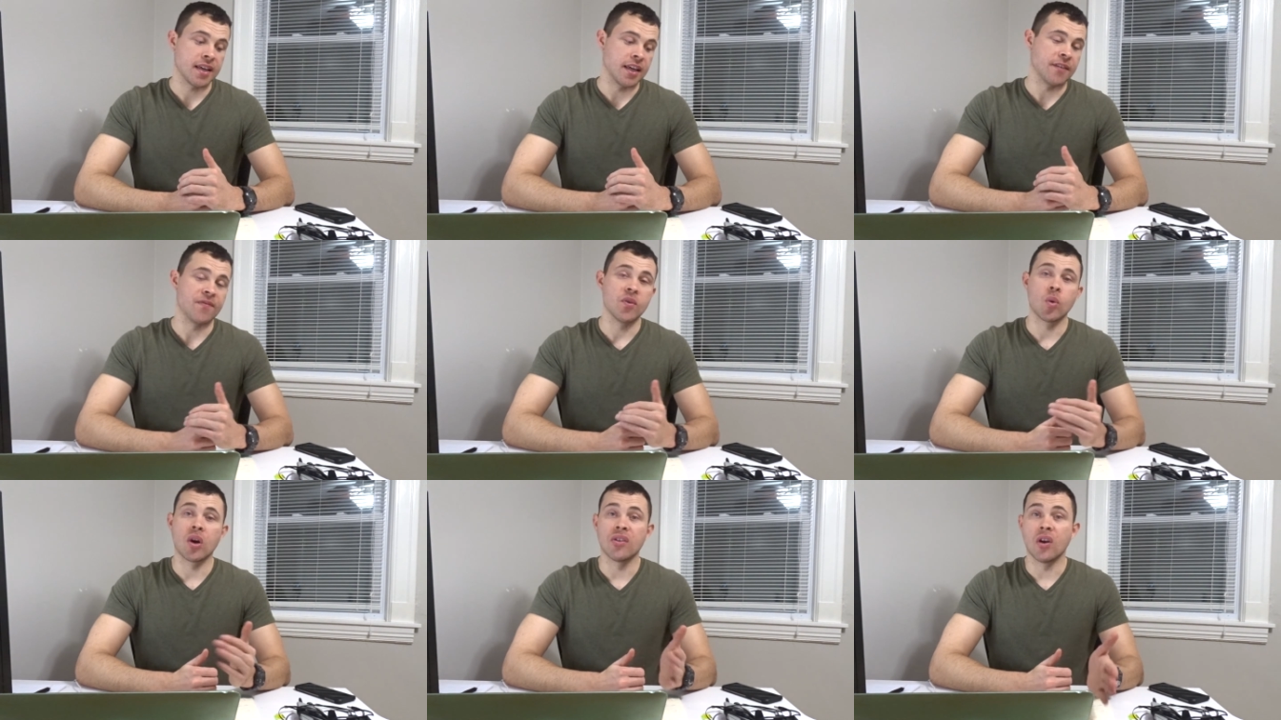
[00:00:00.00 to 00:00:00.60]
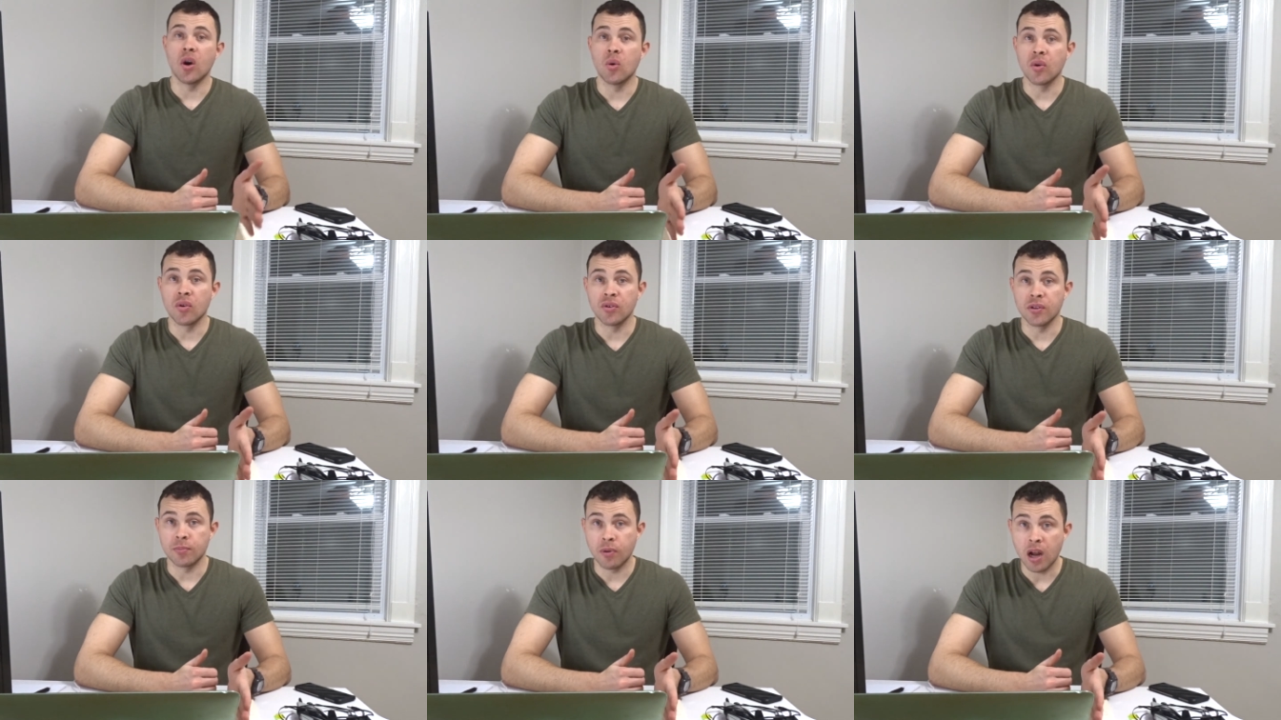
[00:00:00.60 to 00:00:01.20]
If you are the owner
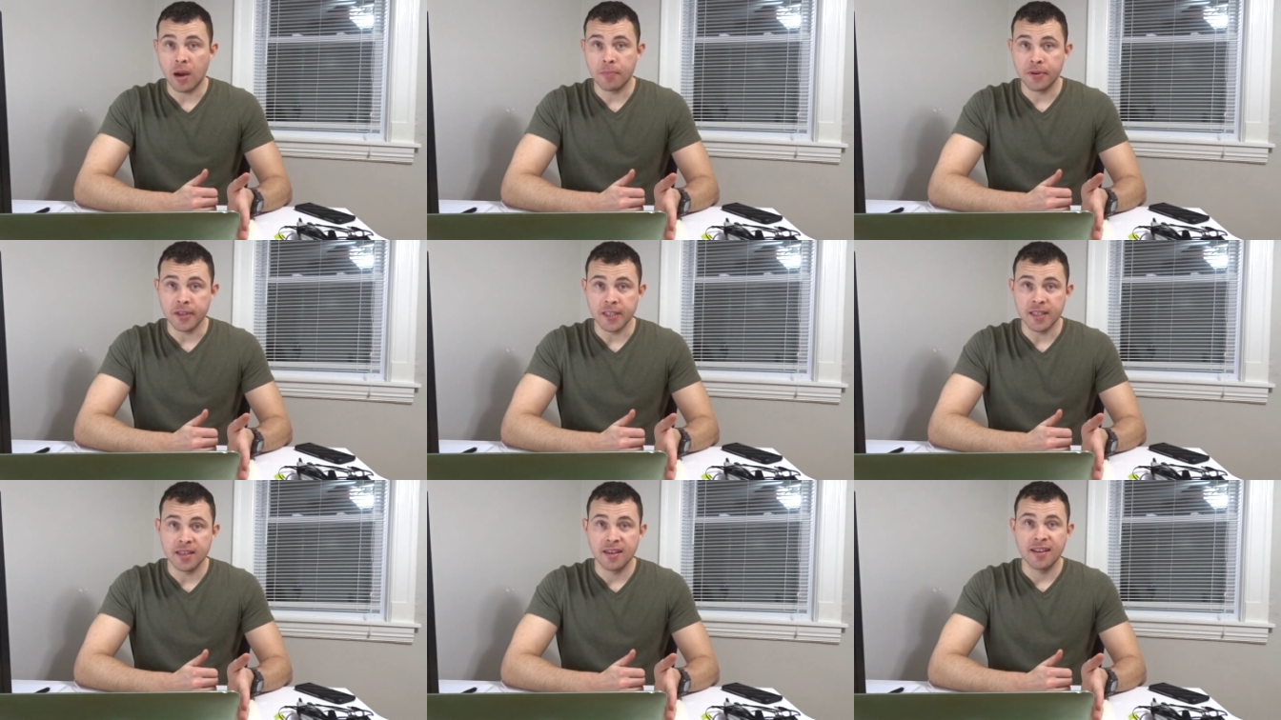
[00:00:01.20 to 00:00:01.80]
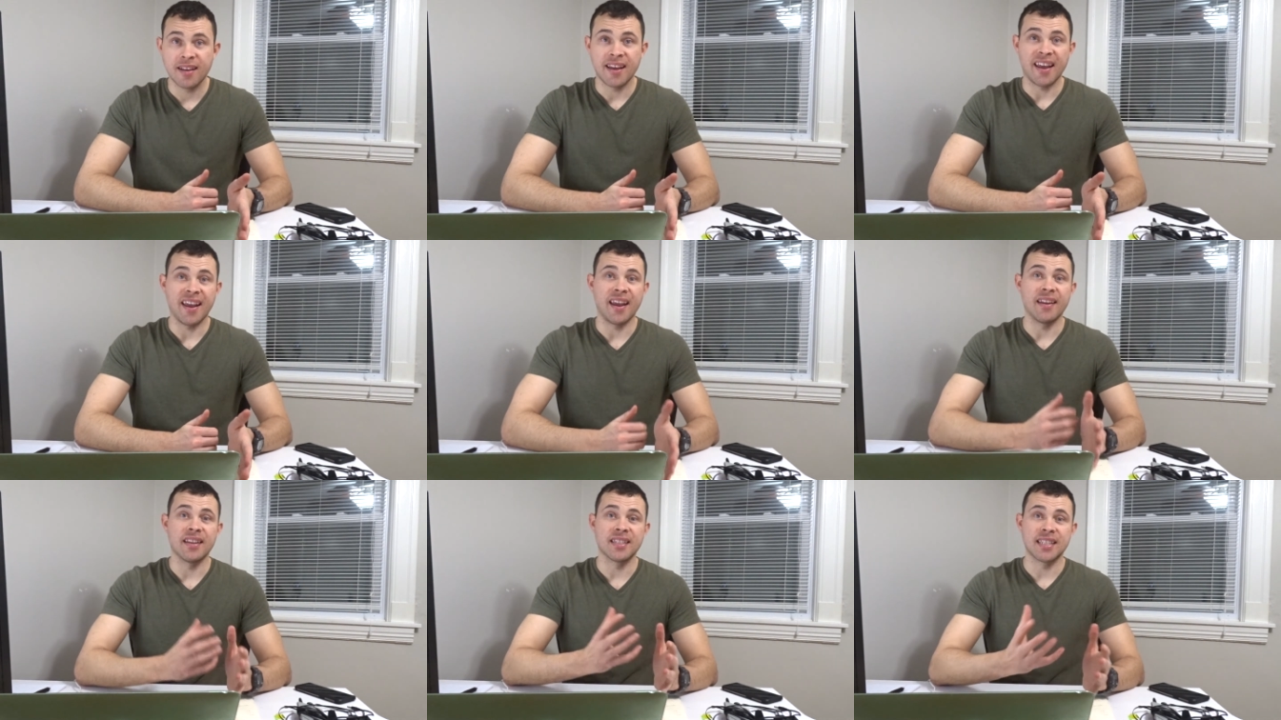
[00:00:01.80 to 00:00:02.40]
of the property
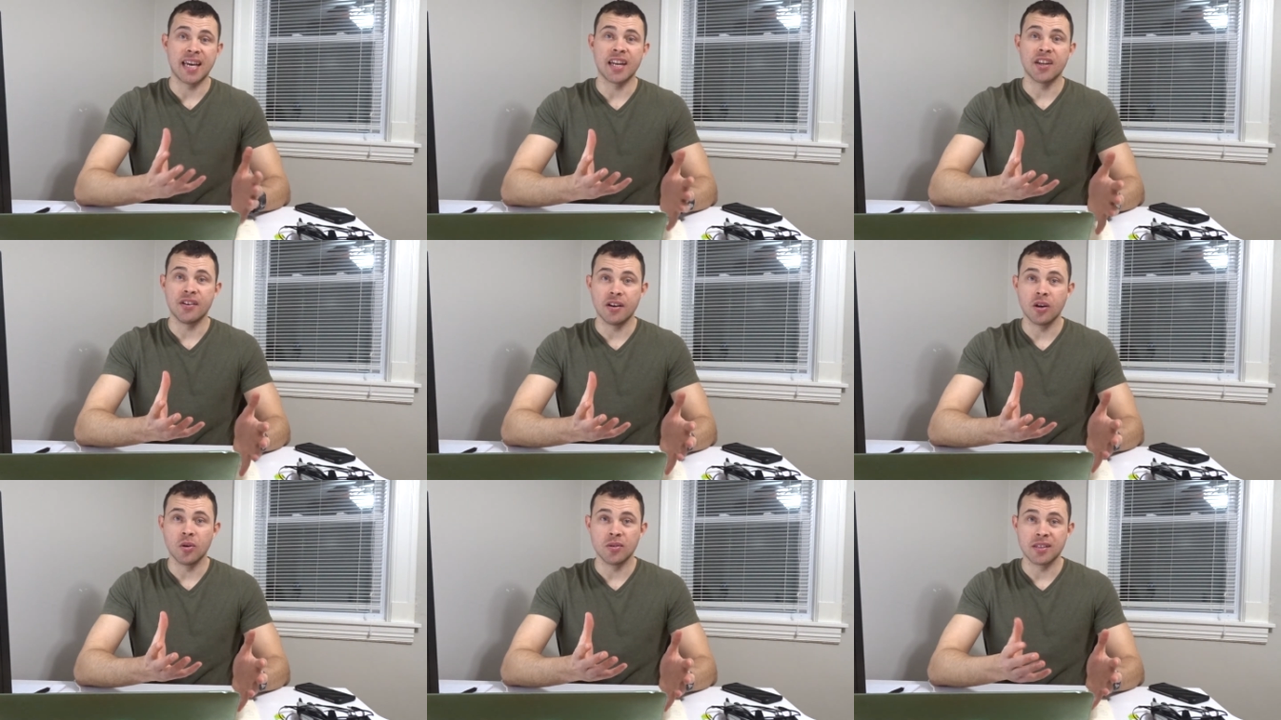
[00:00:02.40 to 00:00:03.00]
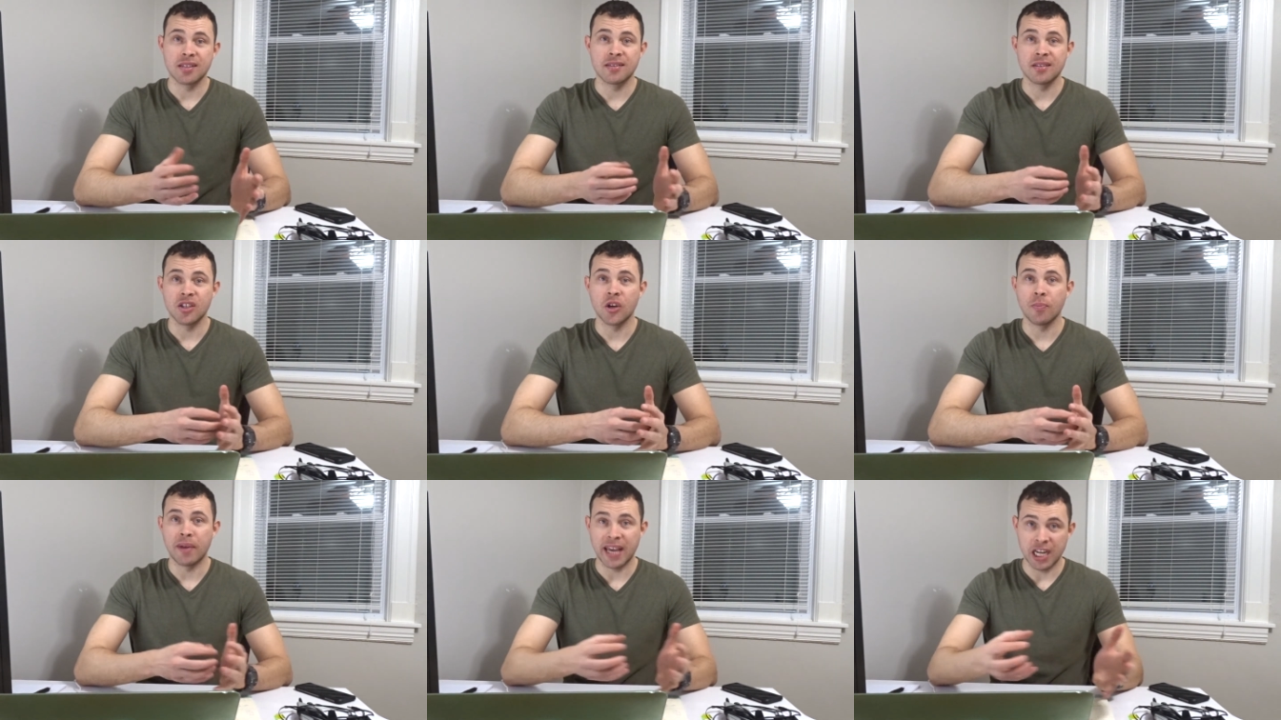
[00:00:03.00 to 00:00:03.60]
and the tenant knows
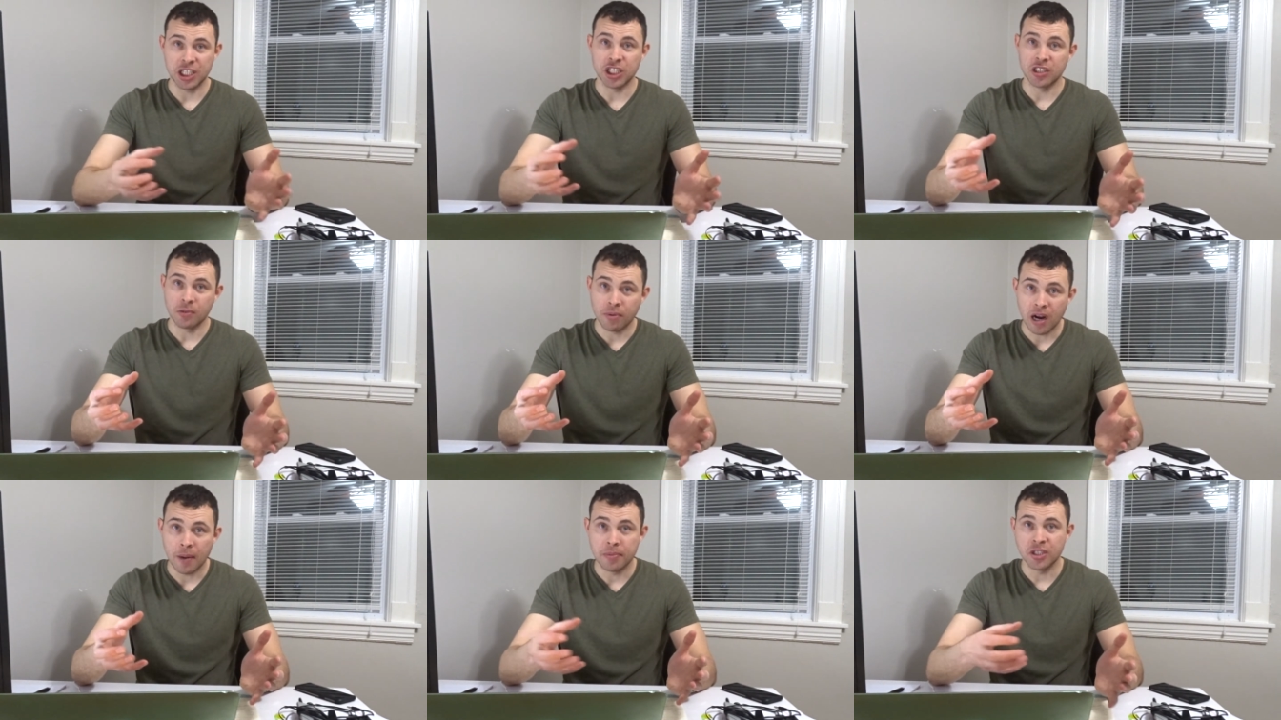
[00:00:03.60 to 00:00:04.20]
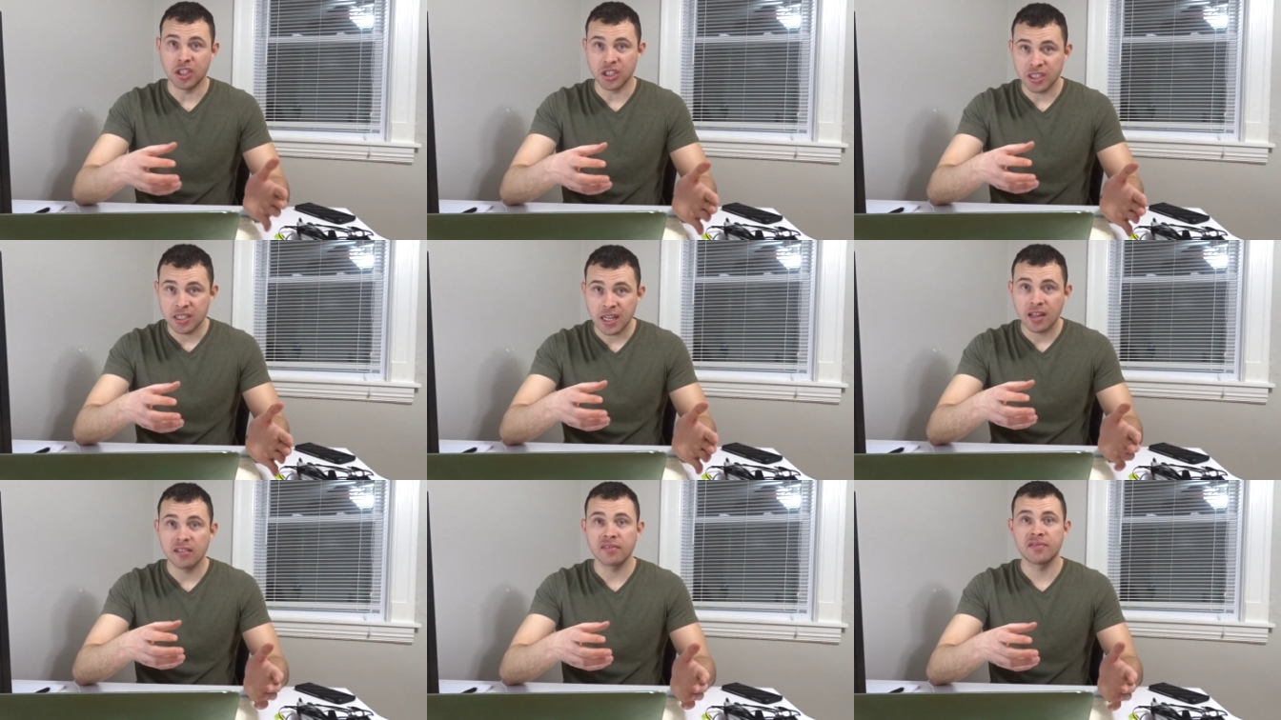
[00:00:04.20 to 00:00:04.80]
you're managing the properties
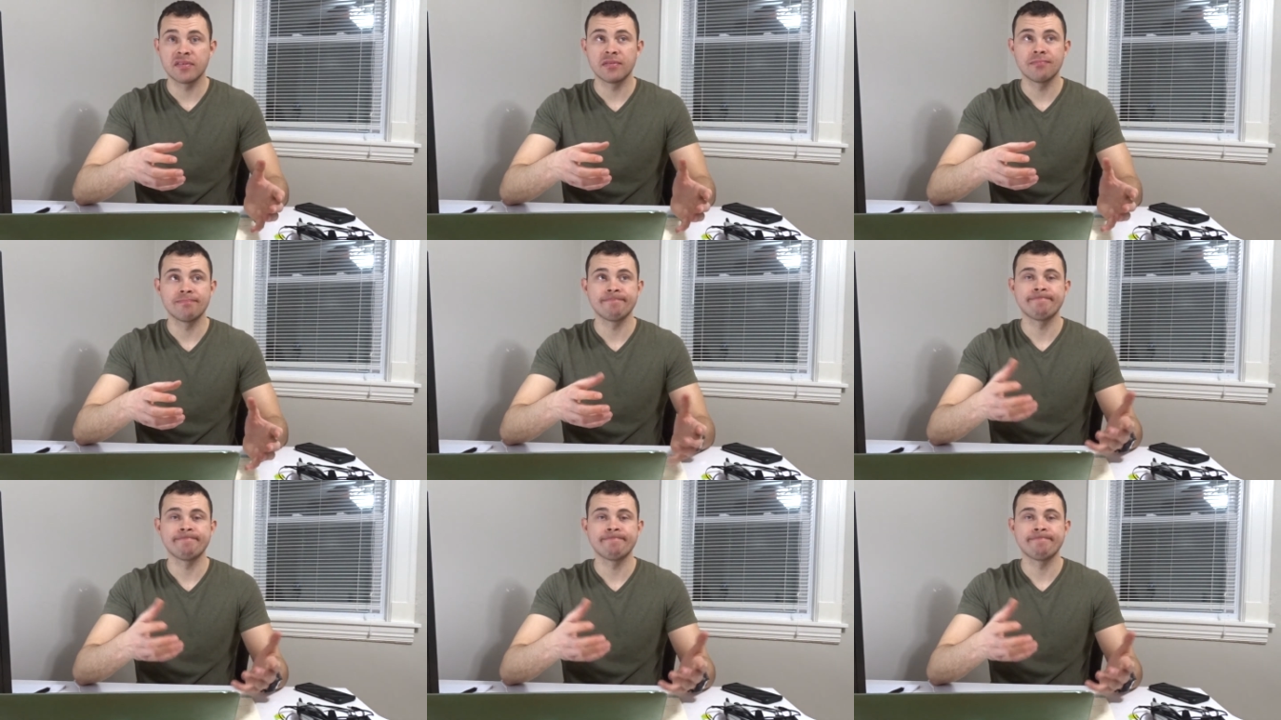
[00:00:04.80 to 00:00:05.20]
yourself,